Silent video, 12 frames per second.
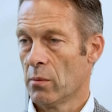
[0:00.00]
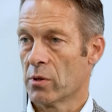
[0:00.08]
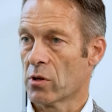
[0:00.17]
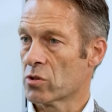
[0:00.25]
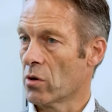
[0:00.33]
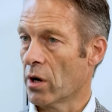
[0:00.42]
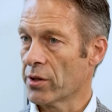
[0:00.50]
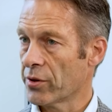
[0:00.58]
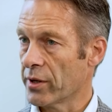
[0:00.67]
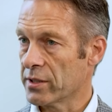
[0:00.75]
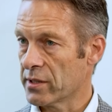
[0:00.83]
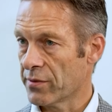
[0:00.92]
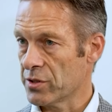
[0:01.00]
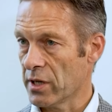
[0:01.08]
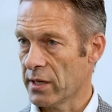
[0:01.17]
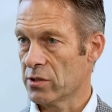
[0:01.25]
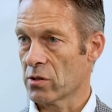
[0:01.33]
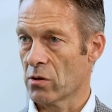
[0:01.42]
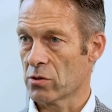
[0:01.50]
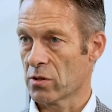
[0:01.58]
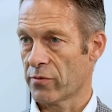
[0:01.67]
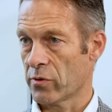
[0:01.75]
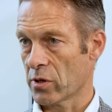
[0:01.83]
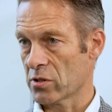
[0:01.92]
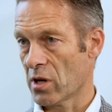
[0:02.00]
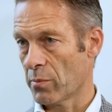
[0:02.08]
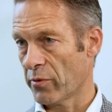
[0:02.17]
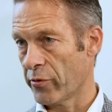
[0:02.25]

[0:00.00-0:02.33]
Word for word: But also other things have changed. So also, for example,